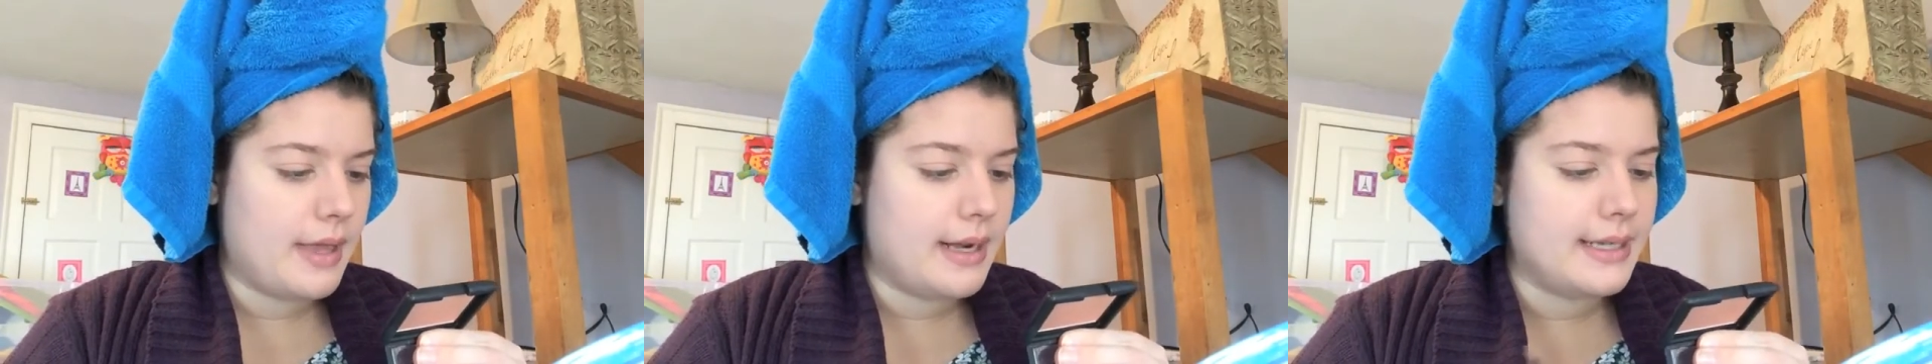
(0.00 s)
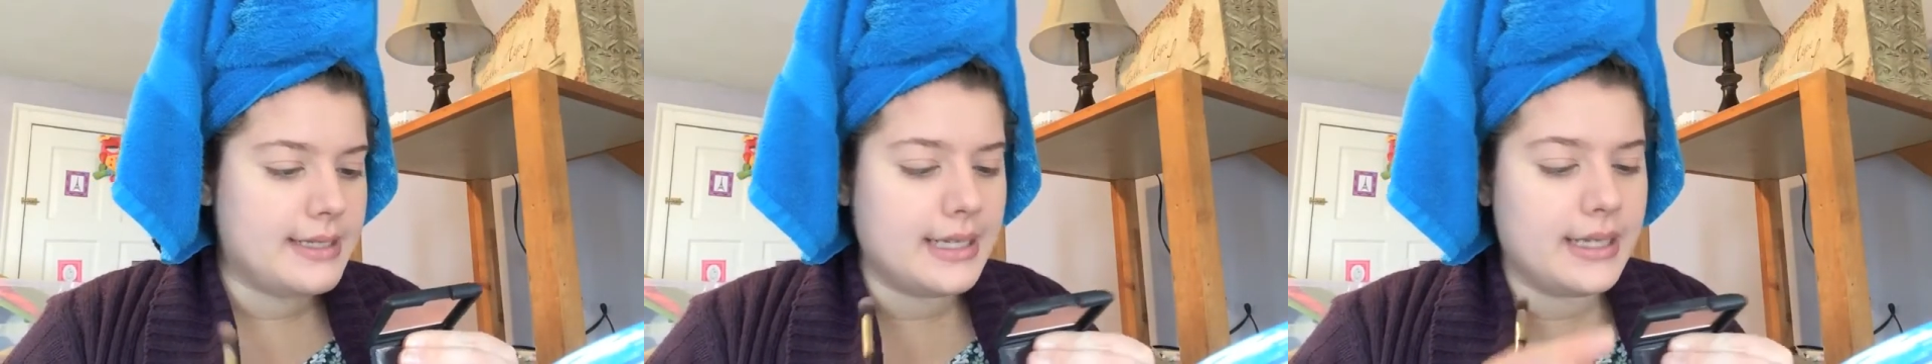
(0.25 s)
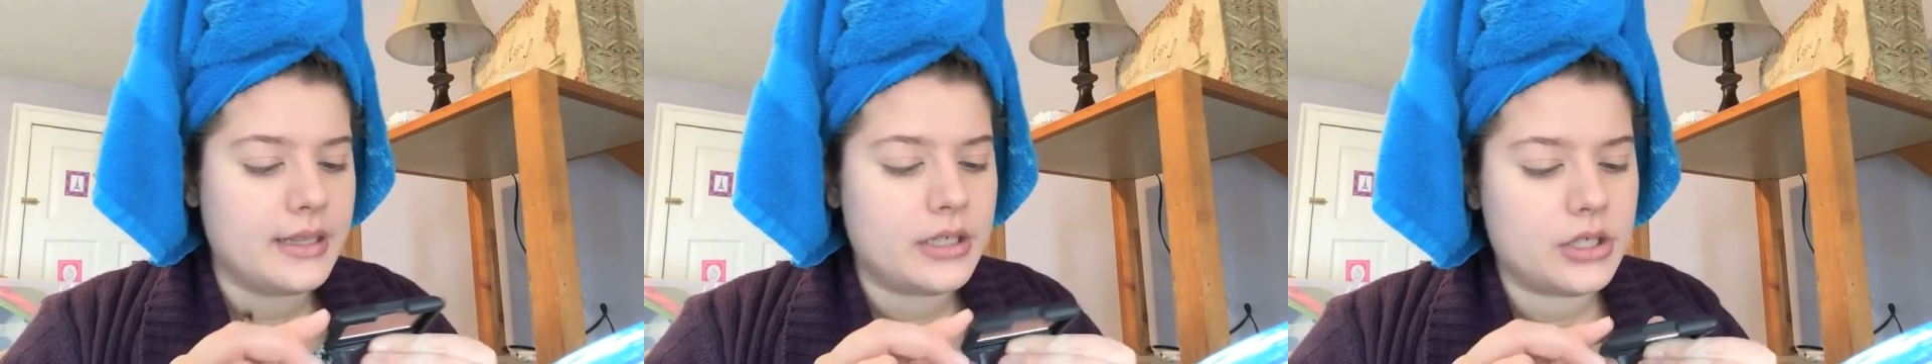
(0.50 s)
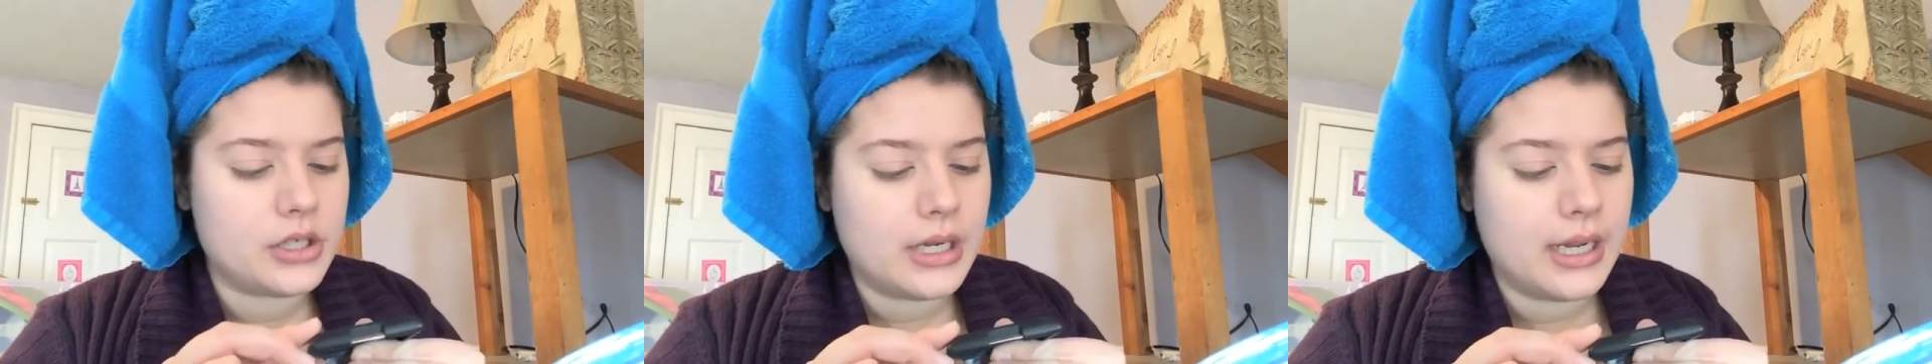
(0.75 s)
and it's in the
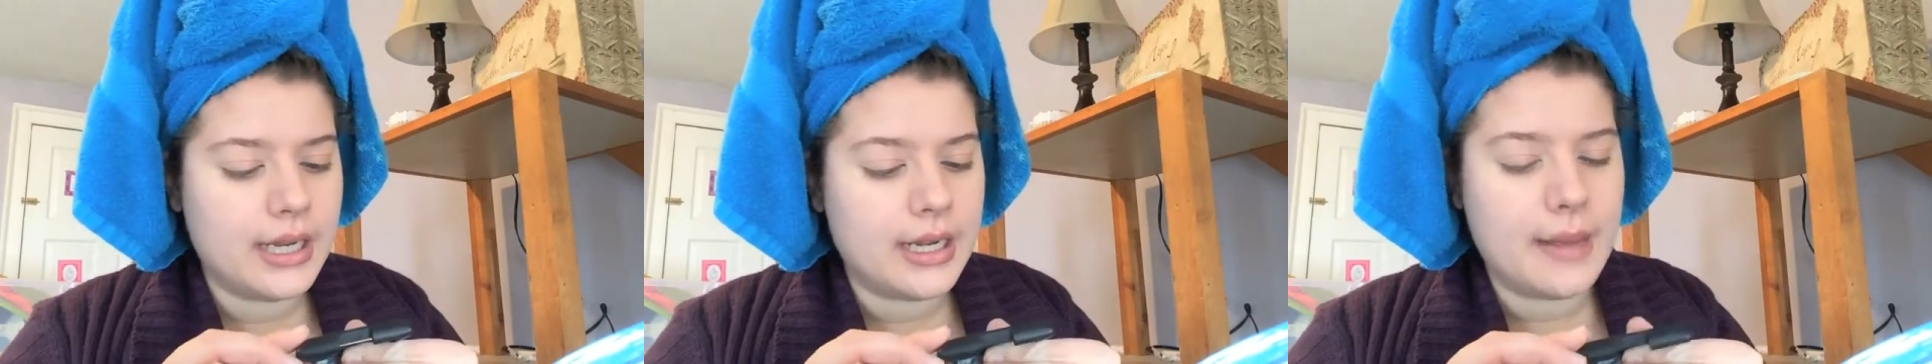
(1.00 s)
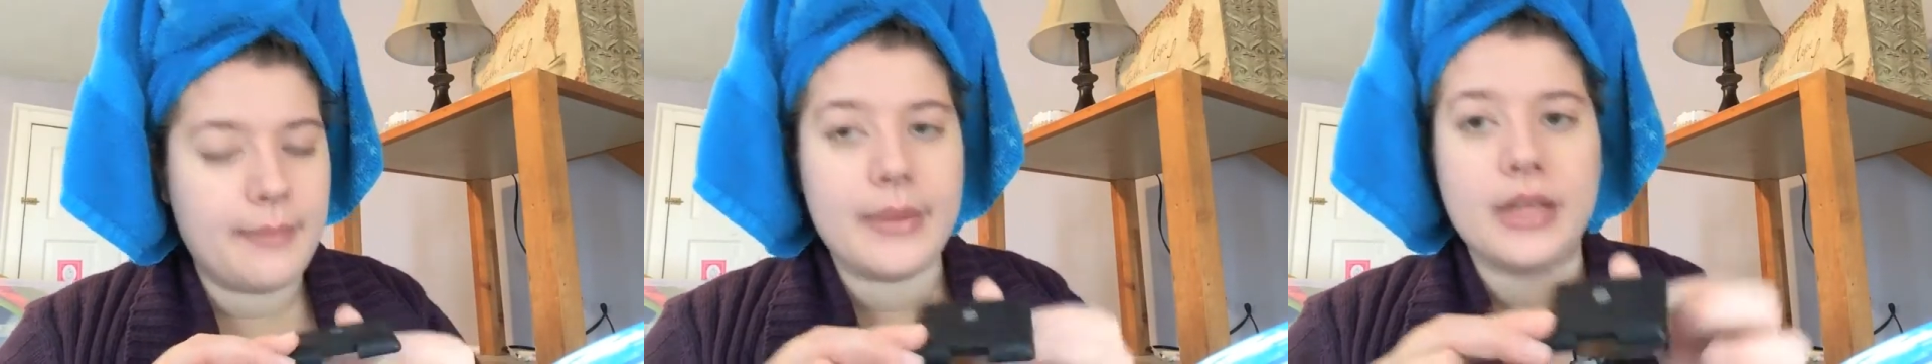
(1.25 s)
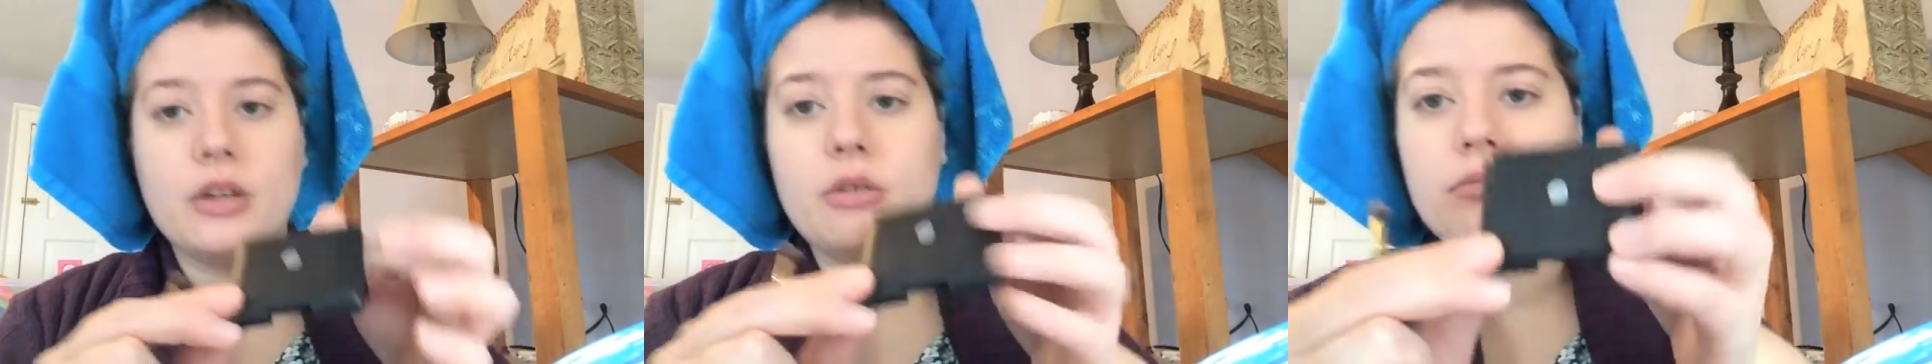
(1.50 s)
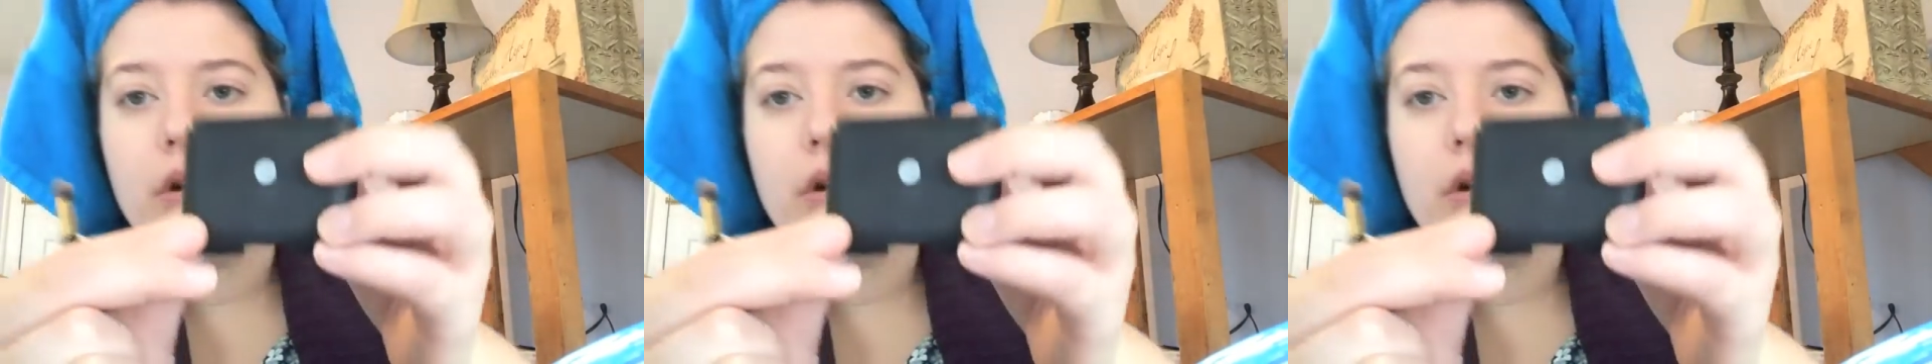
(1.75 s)
shade Mellow